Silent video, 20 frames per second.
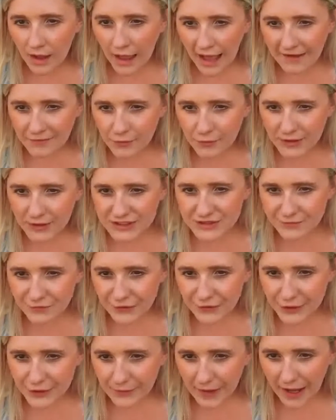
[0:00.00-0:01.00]
I have a
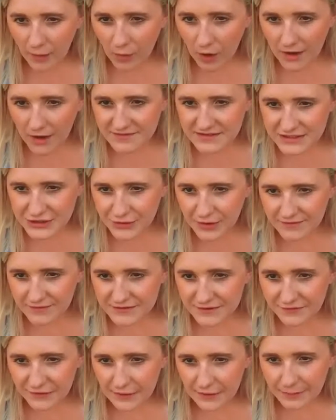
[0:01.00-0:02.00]
question for you. How often do you
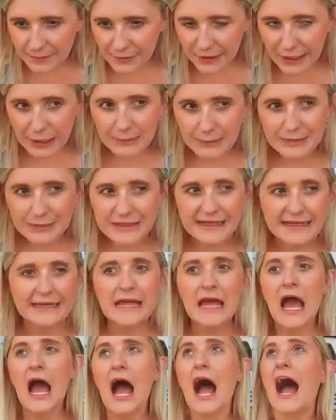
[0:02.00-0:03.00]
have to fill up your
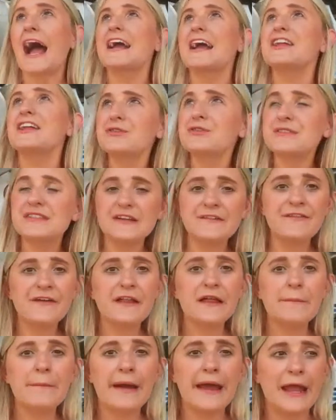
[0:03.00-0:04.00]
airplane? I choose to
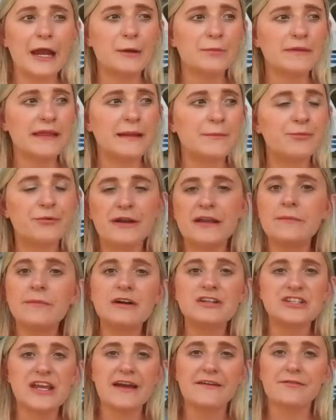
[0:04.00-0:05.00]
fill up my airplane pretty
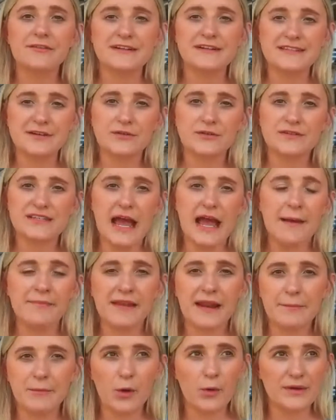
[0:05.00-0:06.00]
much every single time
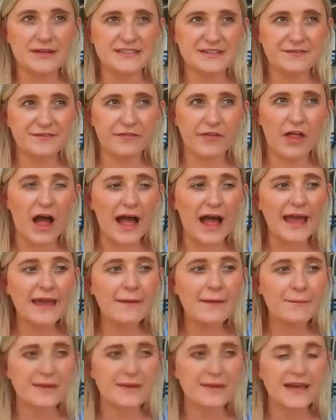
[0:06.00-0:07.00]
that I'm going to
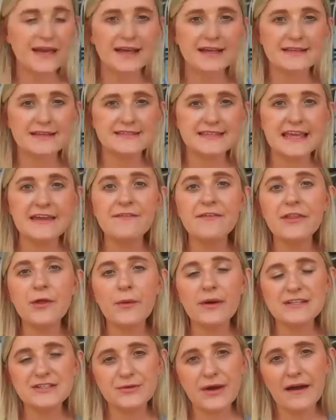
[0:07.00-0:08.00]
fly, because even though
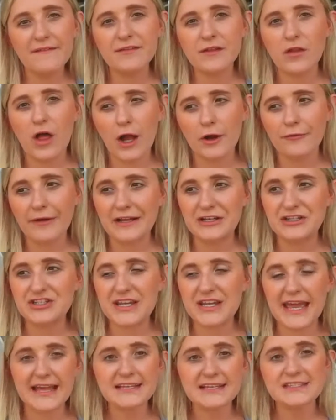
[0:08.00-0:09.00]
I do have the long range
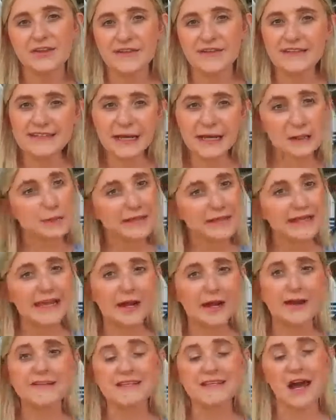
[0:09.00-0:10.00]
tank, so this airplane
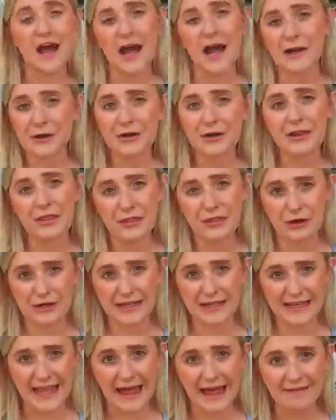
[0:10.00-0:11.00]
carries
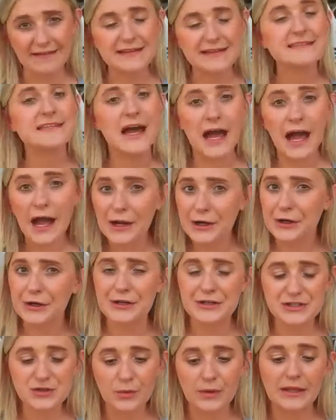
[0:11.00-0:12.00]
130 gallons,
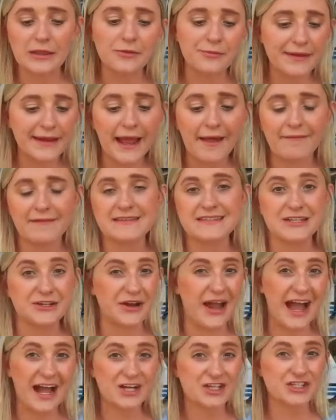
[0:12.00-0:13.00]
123 gallons that are
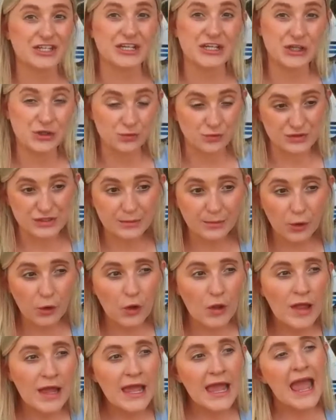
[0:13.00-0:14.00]
actually usable.